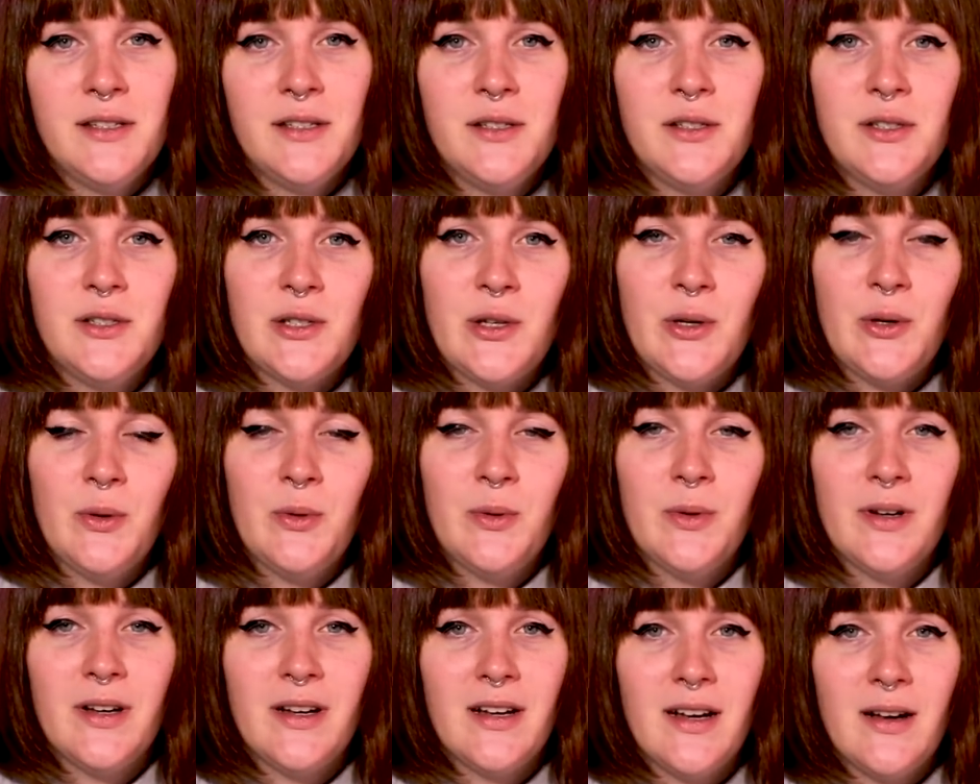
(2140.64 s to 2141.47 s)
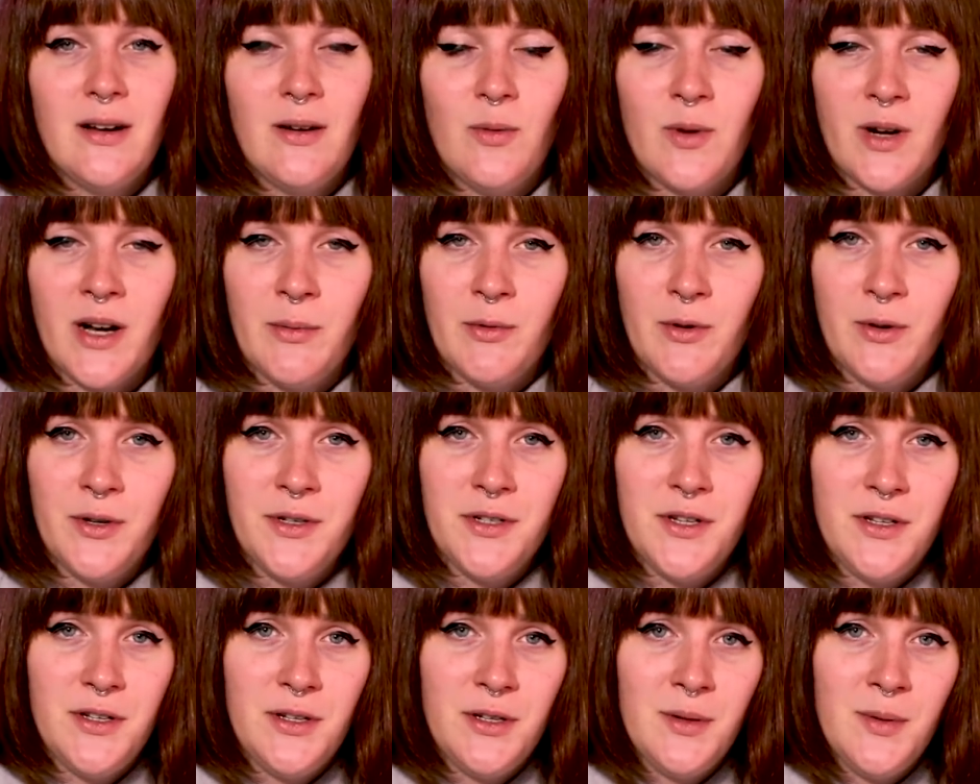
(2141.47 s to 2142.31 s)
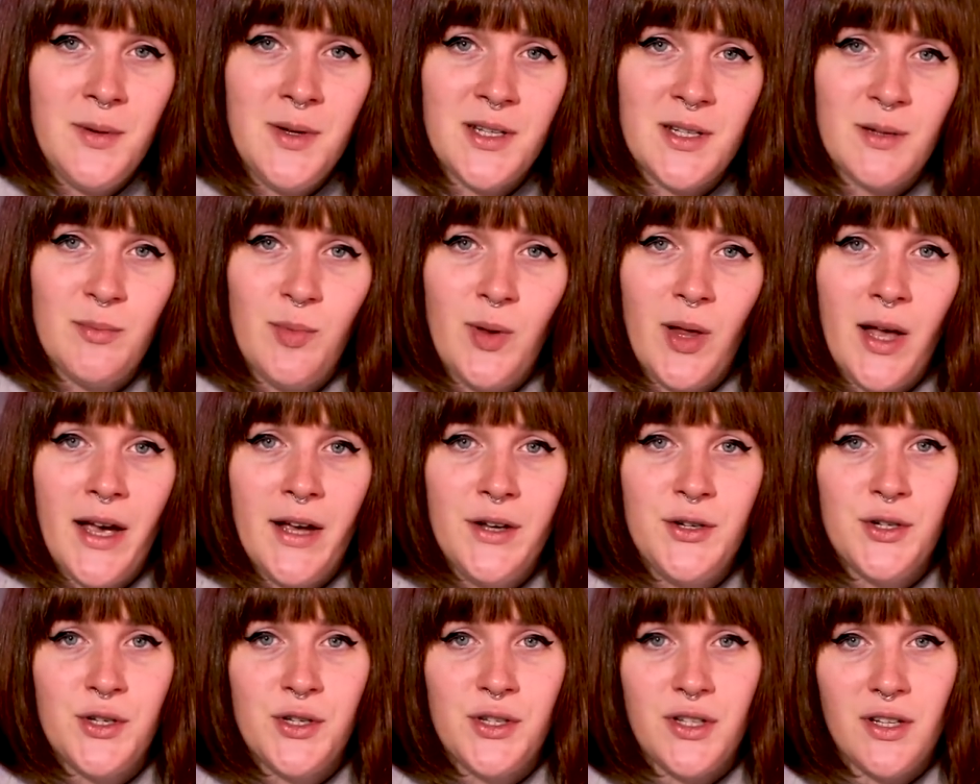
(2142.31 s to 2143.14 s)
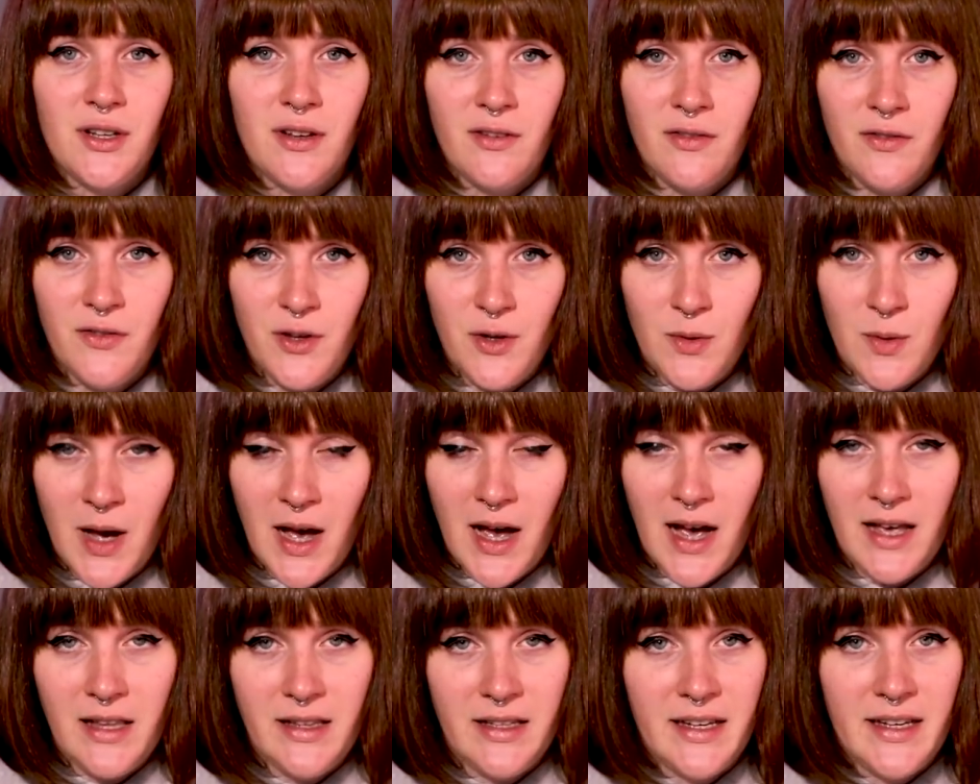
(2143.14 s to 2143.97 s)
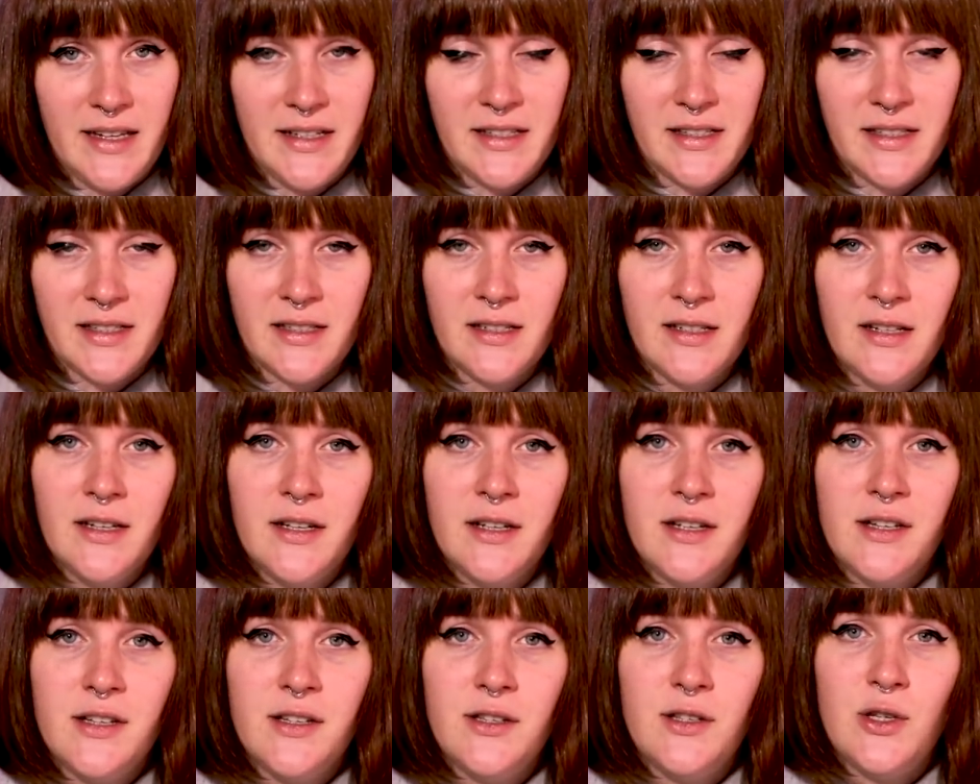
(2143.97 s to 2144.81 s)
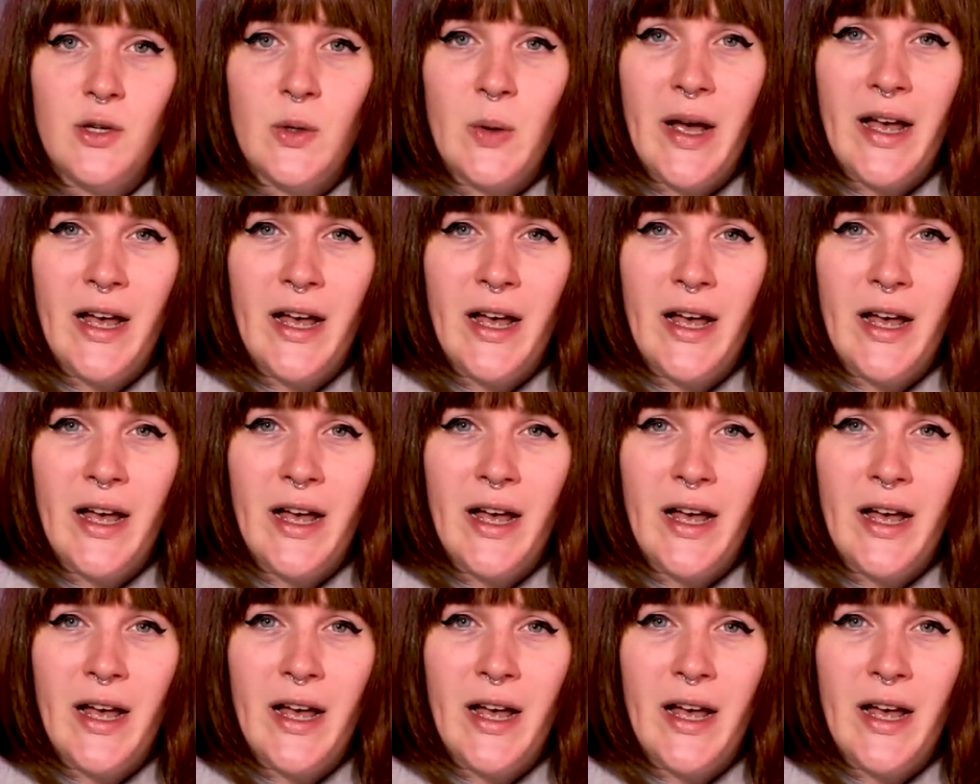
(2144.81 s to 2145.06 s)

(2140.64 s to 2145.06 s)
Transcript: So what I'm going to do is apply just a few highlights to